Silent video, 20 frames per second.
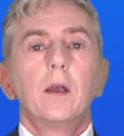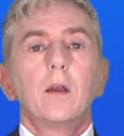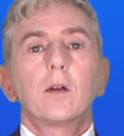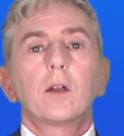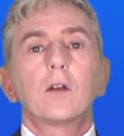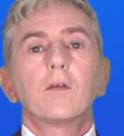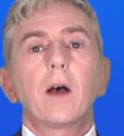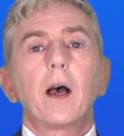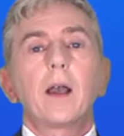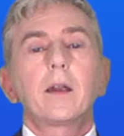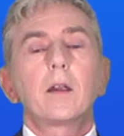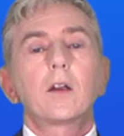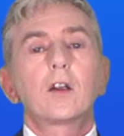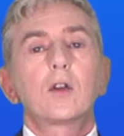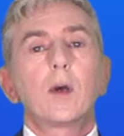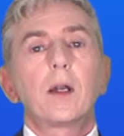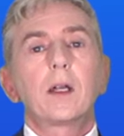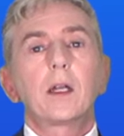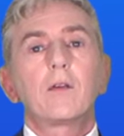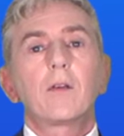Dividing
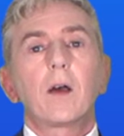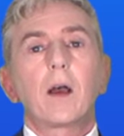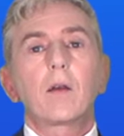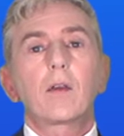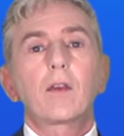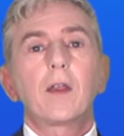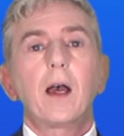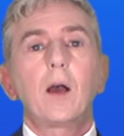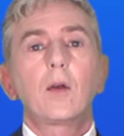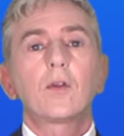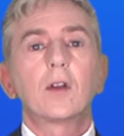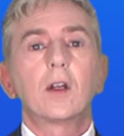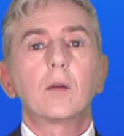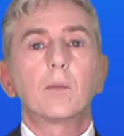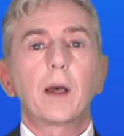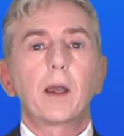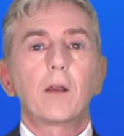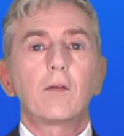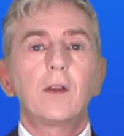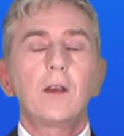25,000
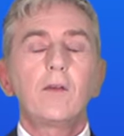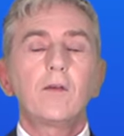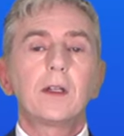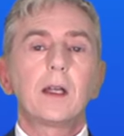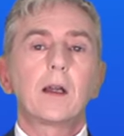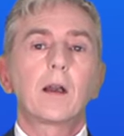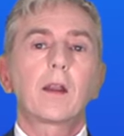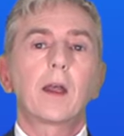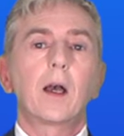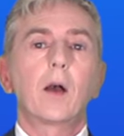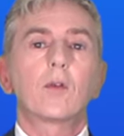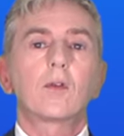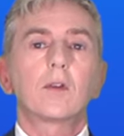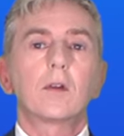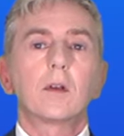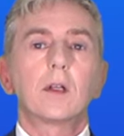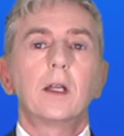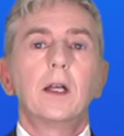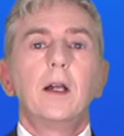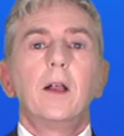by
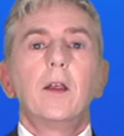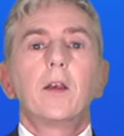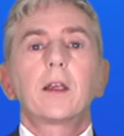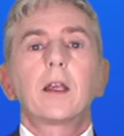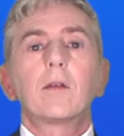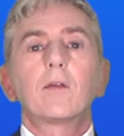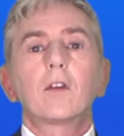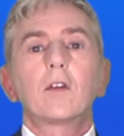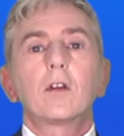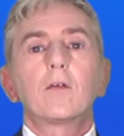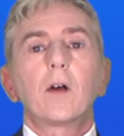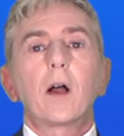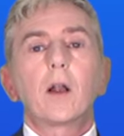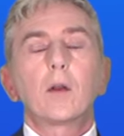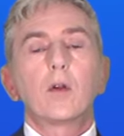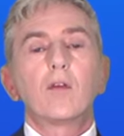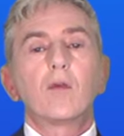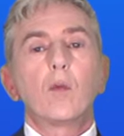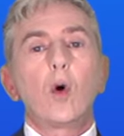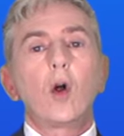15,000 gives us a
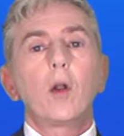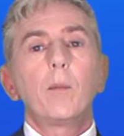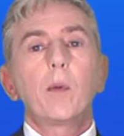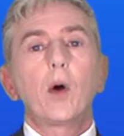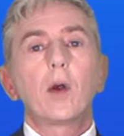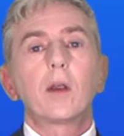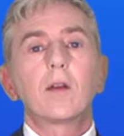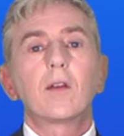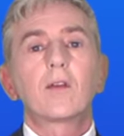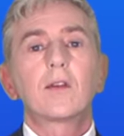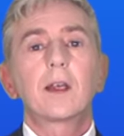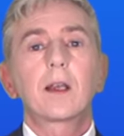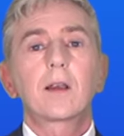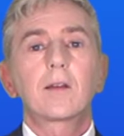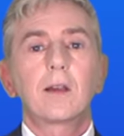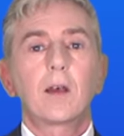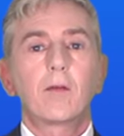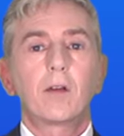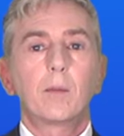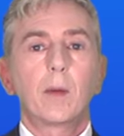value of 1.67
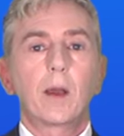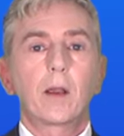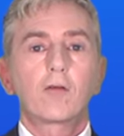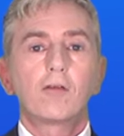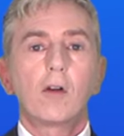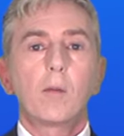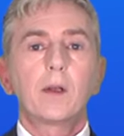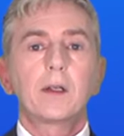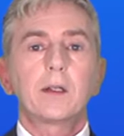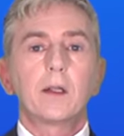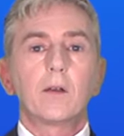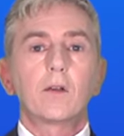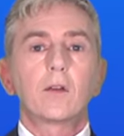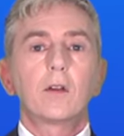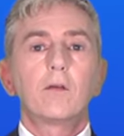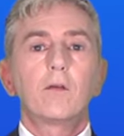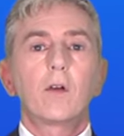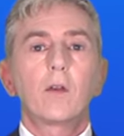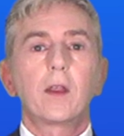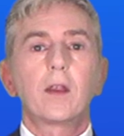
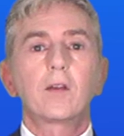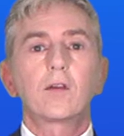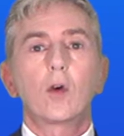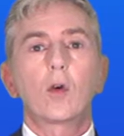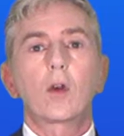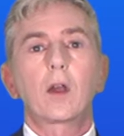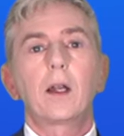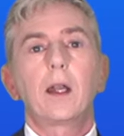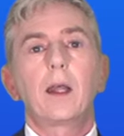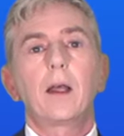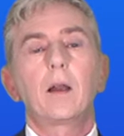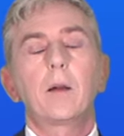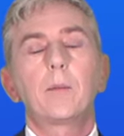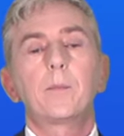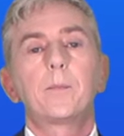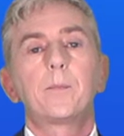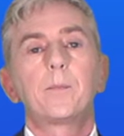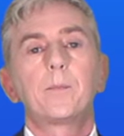micrometers for this organelle.